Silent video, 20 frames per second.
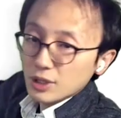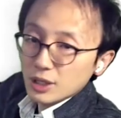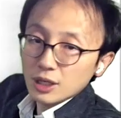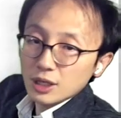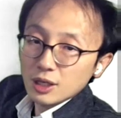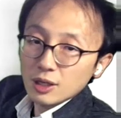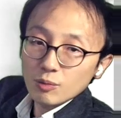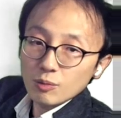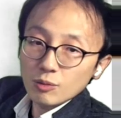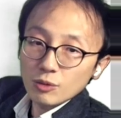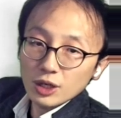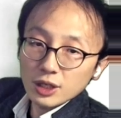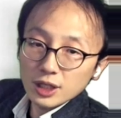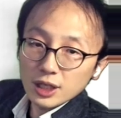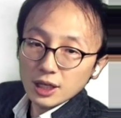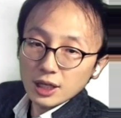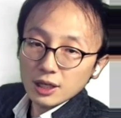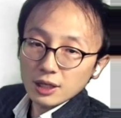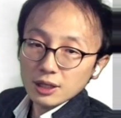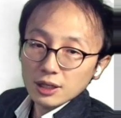the more
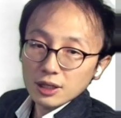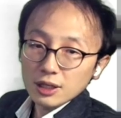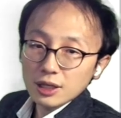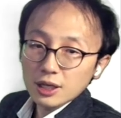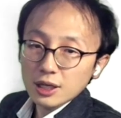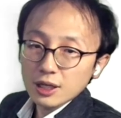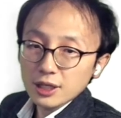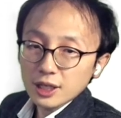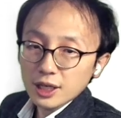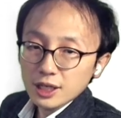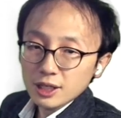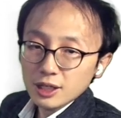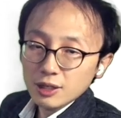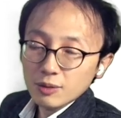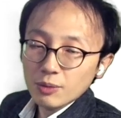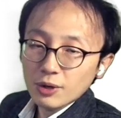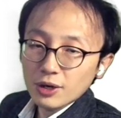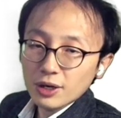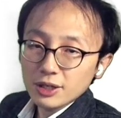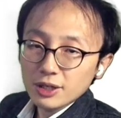than
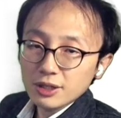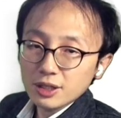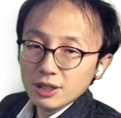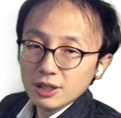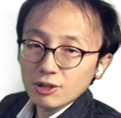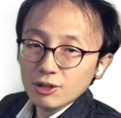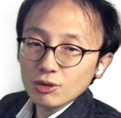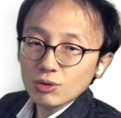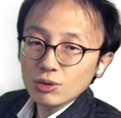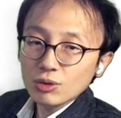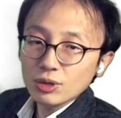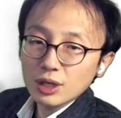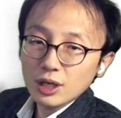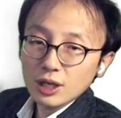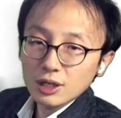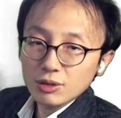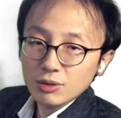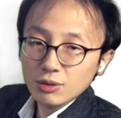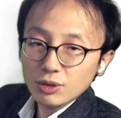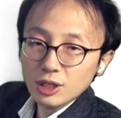90%
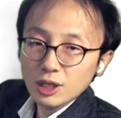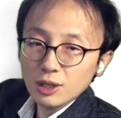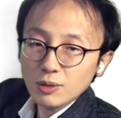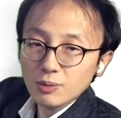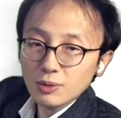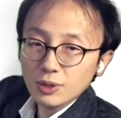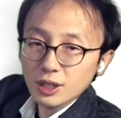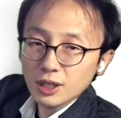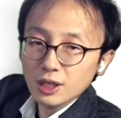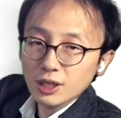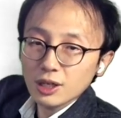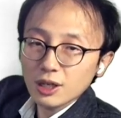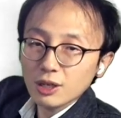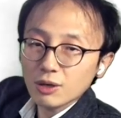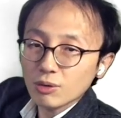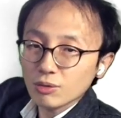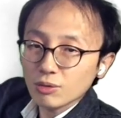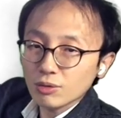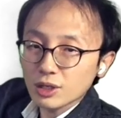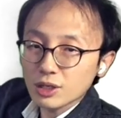and keep the
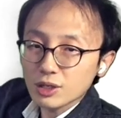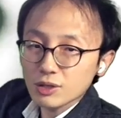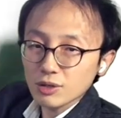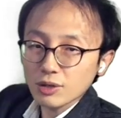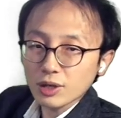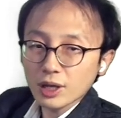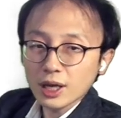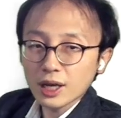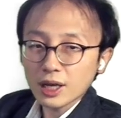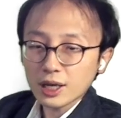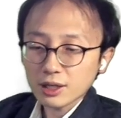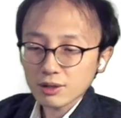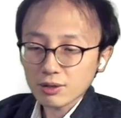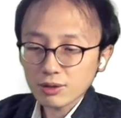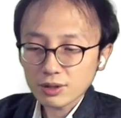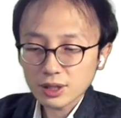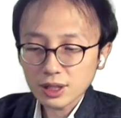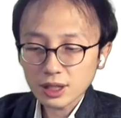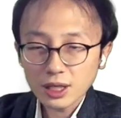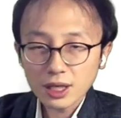recombination
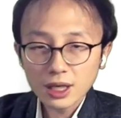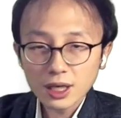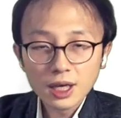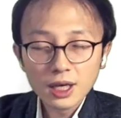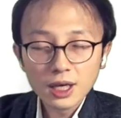accuracy.